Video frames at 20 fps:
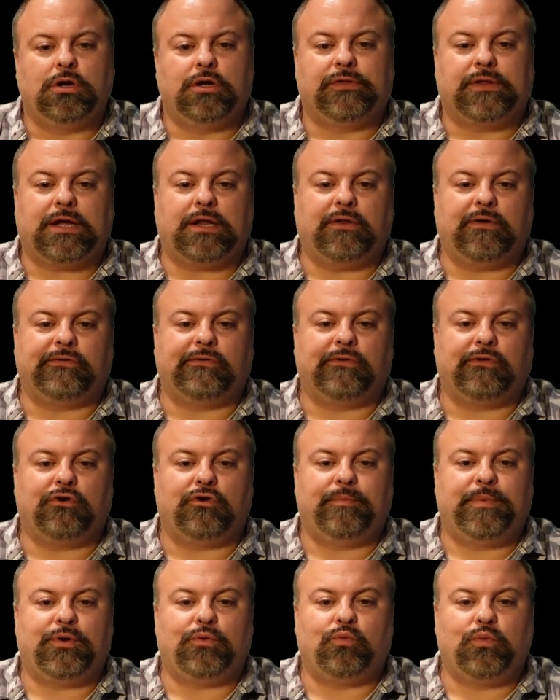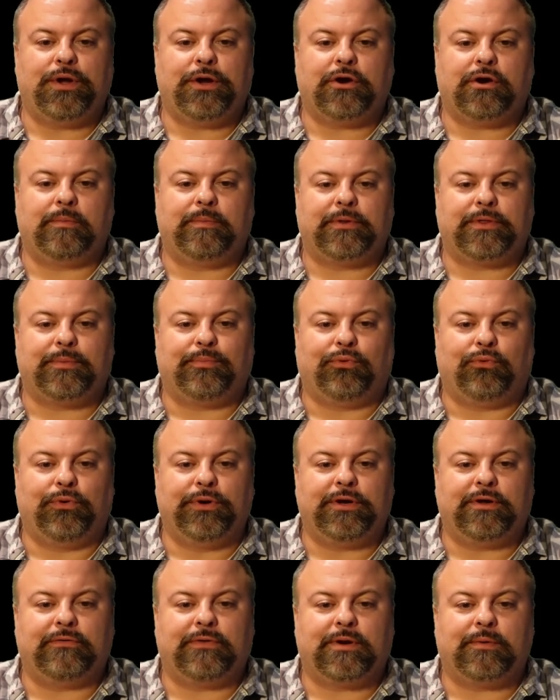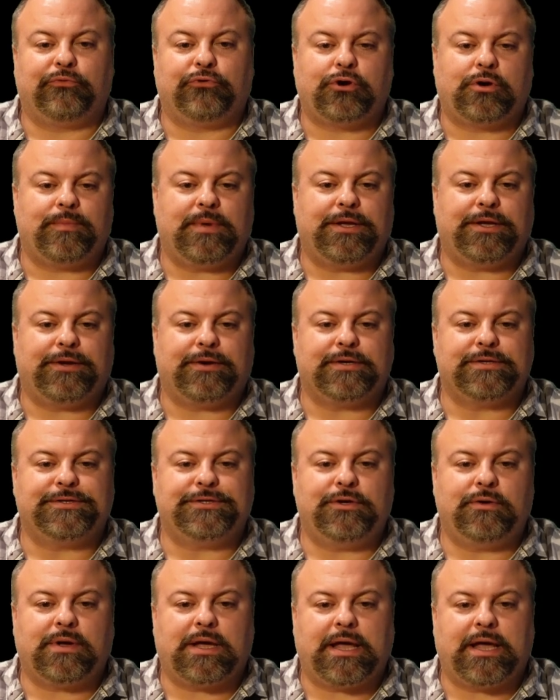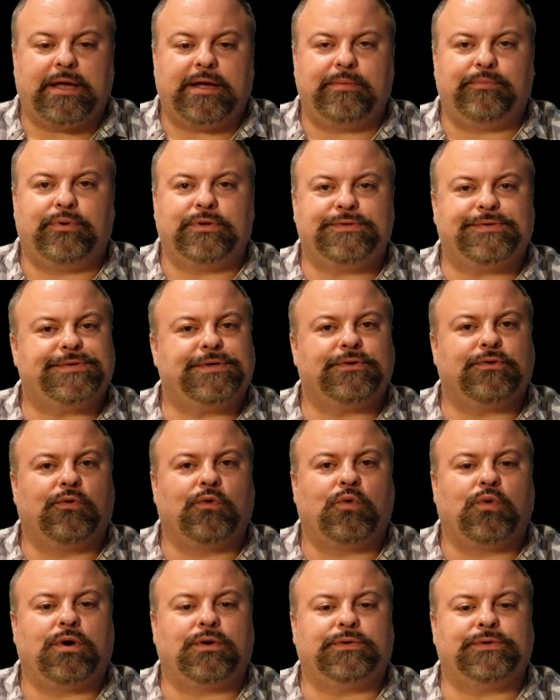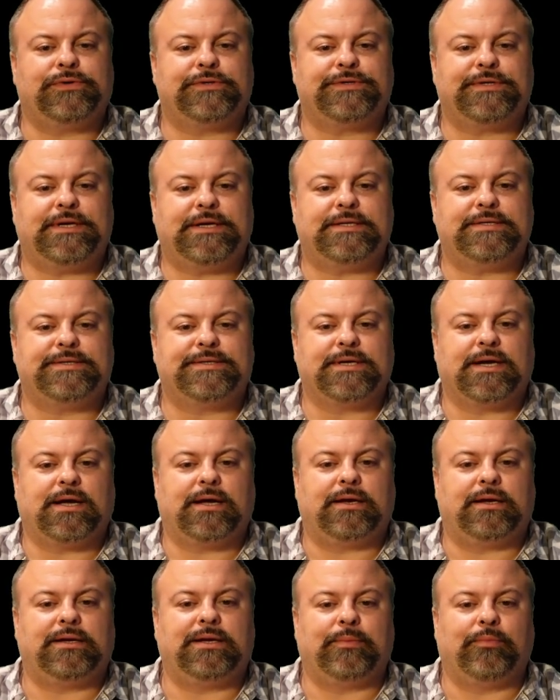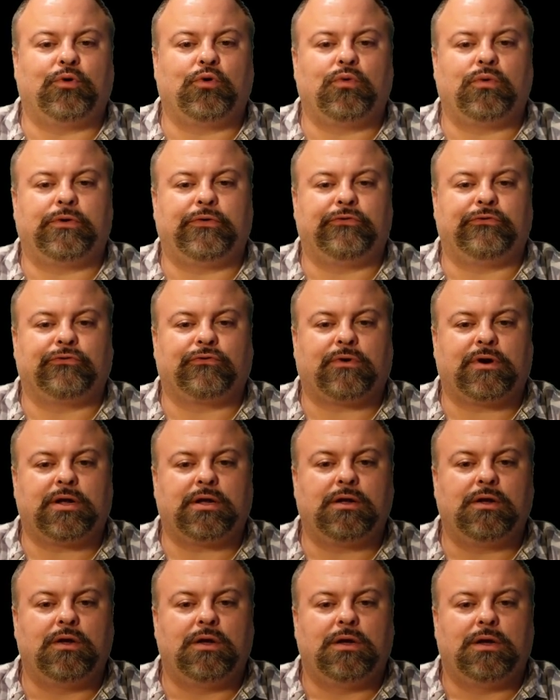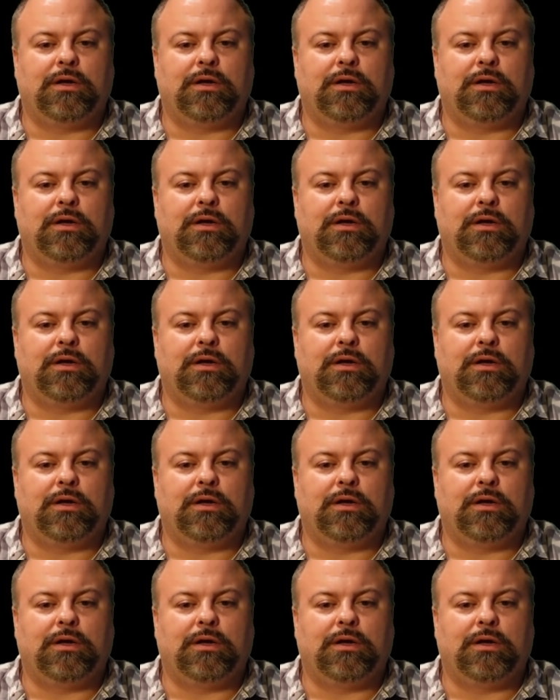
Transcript: That looks a little bit weird, but the point that I'm trying to make here is you can put single quotes inside a double quoted string,